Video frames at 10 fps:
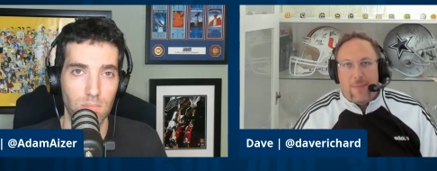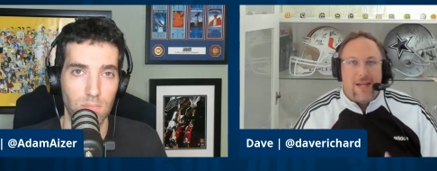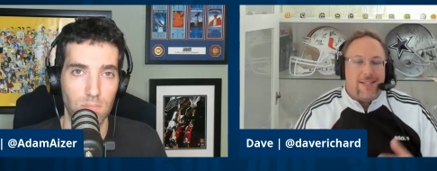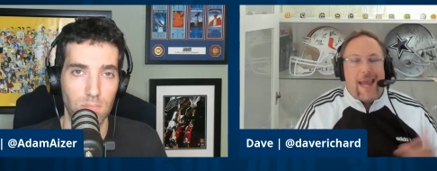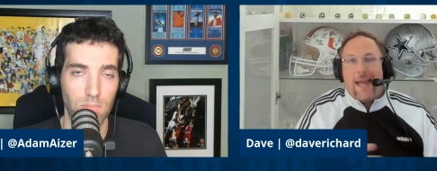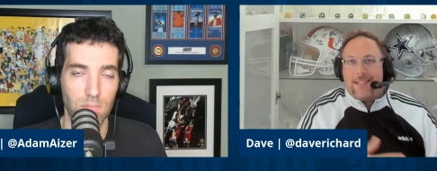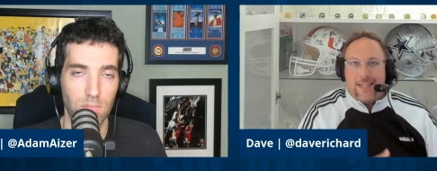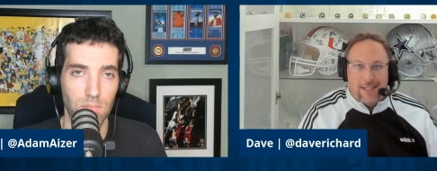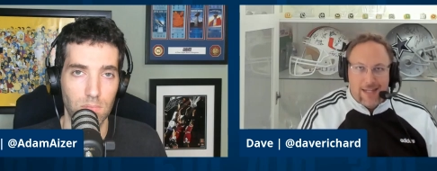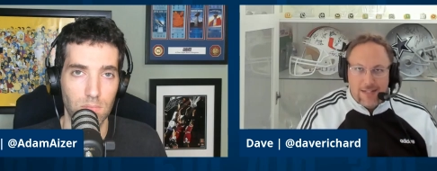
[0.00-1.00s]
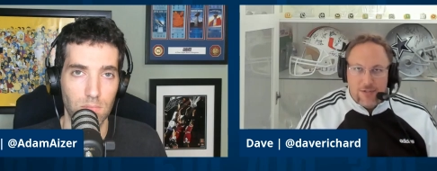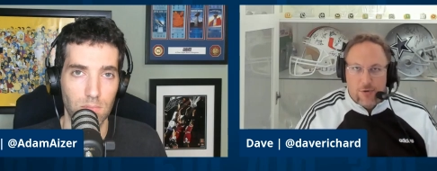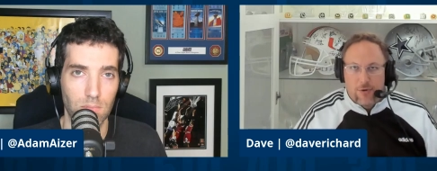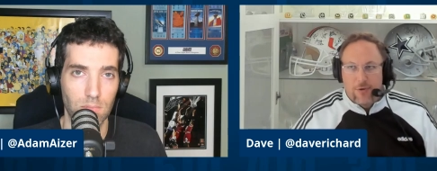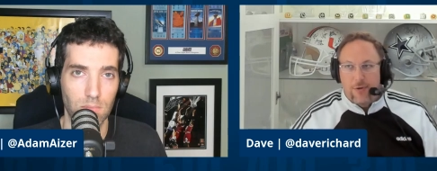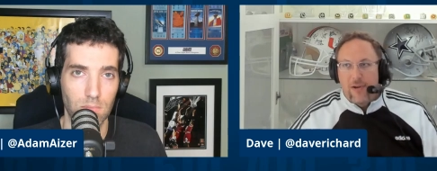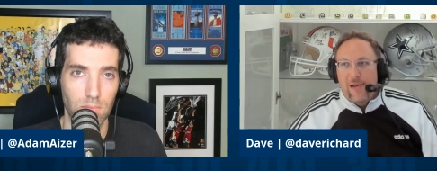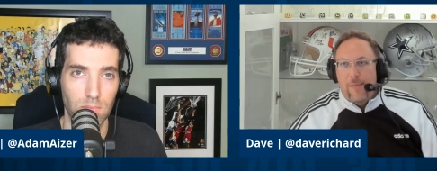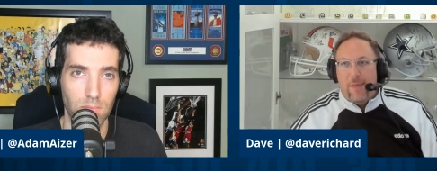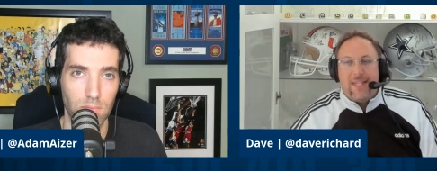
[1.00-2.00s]
Speaker 1: Miles Gaskin gets hurt, or
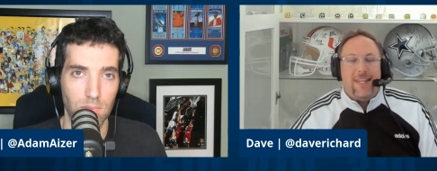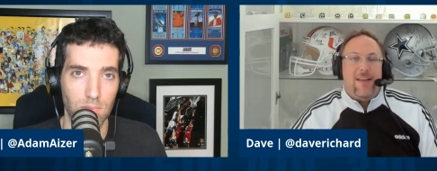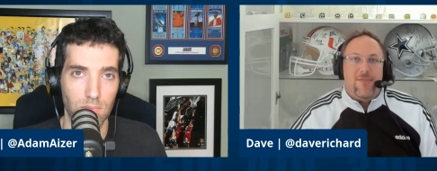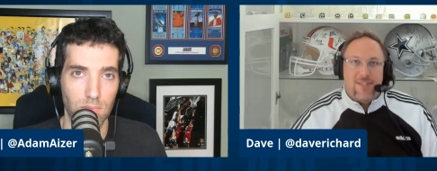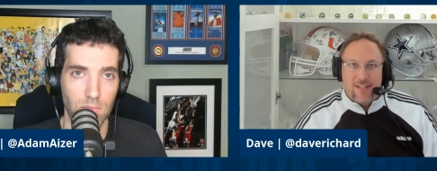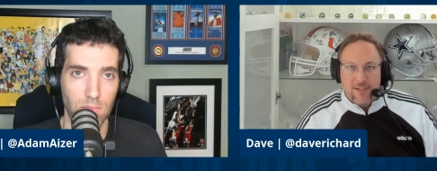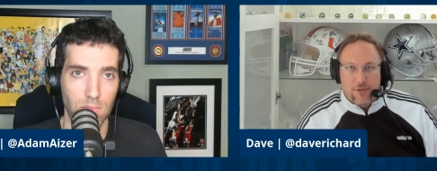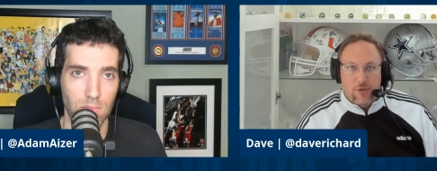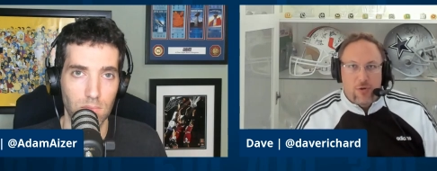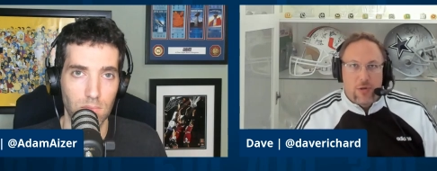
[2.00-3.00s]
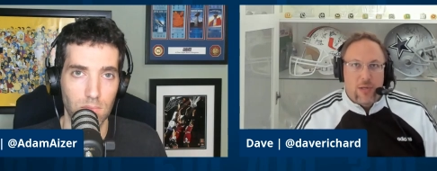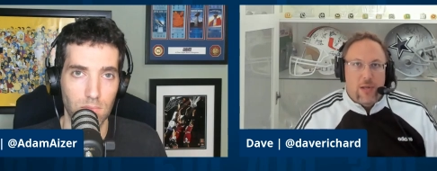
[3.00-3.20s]
Mike Davis doesn't look good.